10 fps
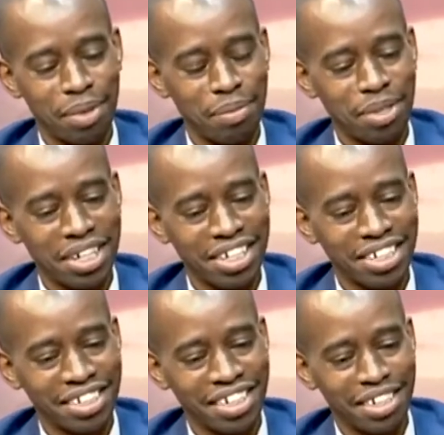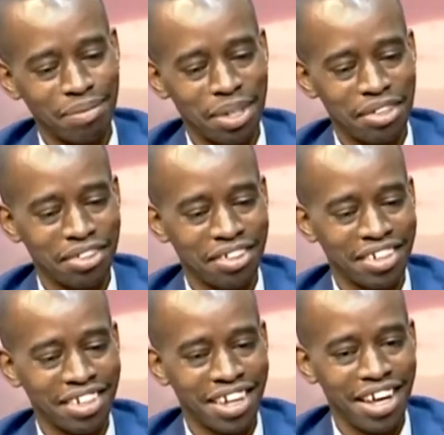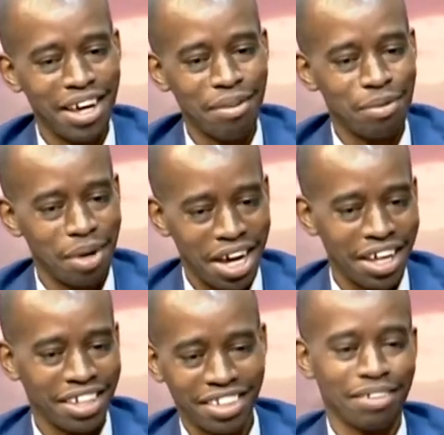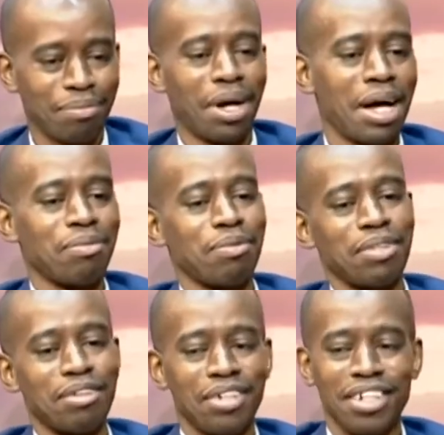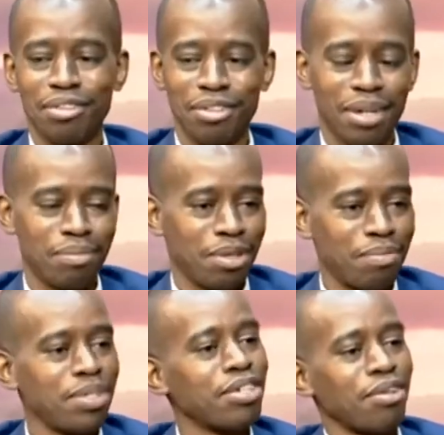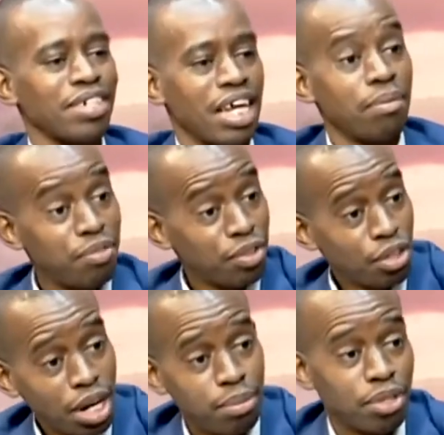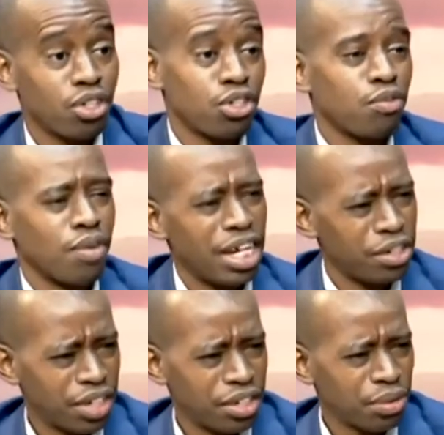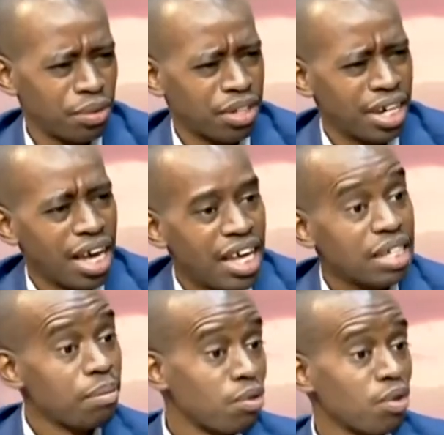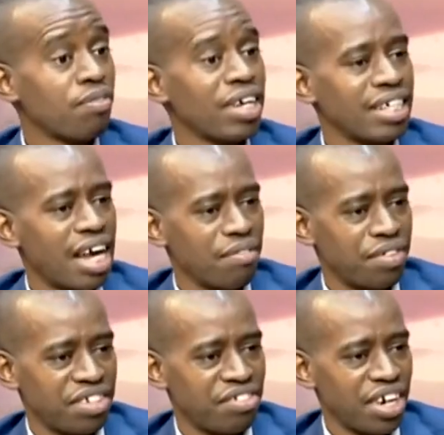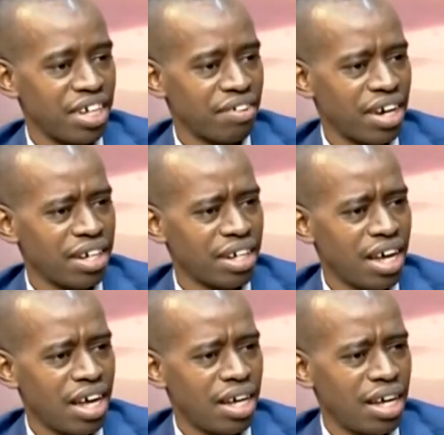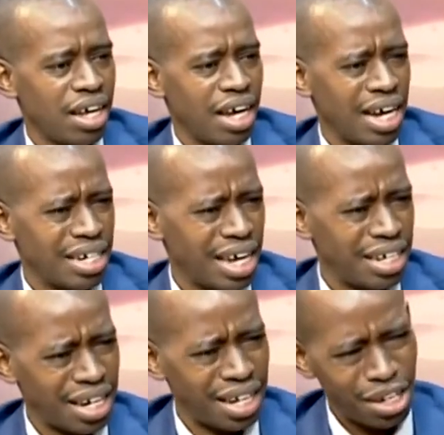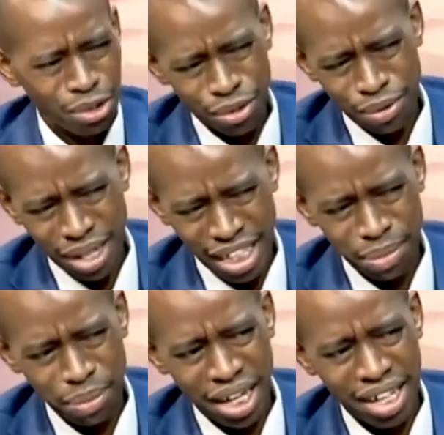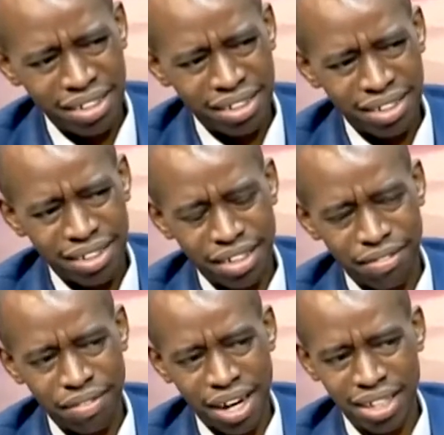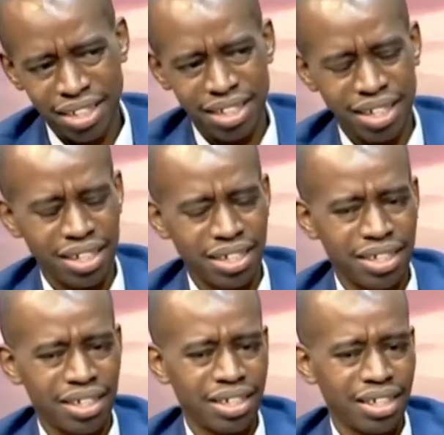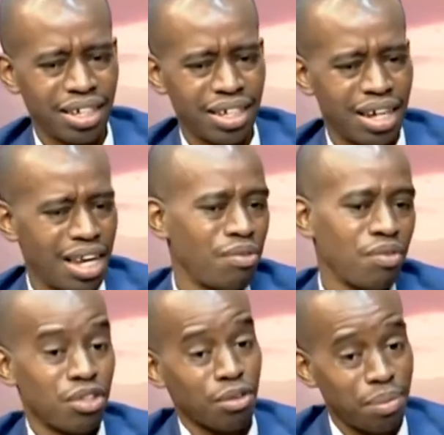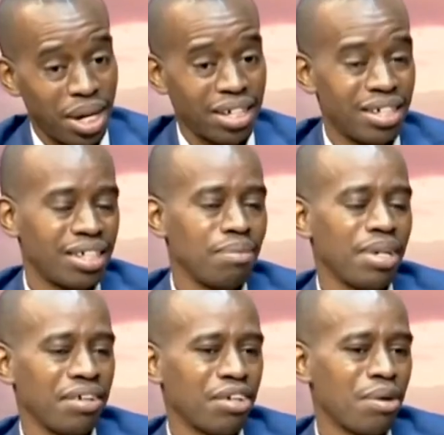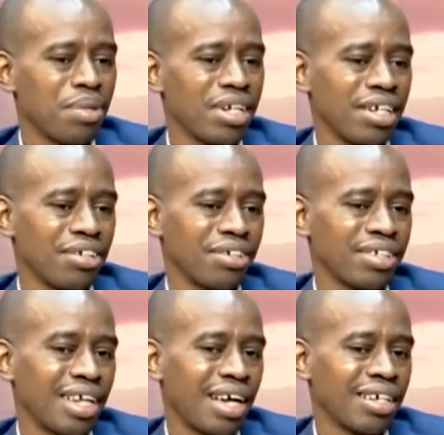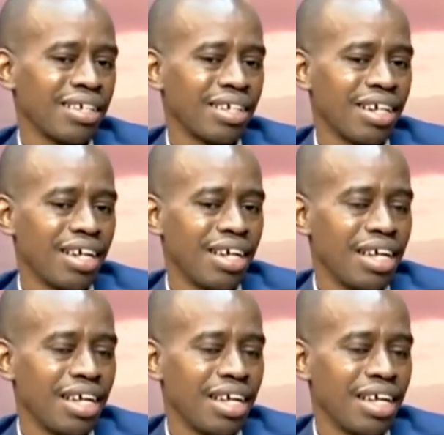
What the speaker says: my panelist here has mentioned why perhaps we don't need to talk about peace all the time. If we talk about social values and so on, someone will first have restraint, right? Mm-hmm. And that also explains the facts that, and we've also made similar recommendations that,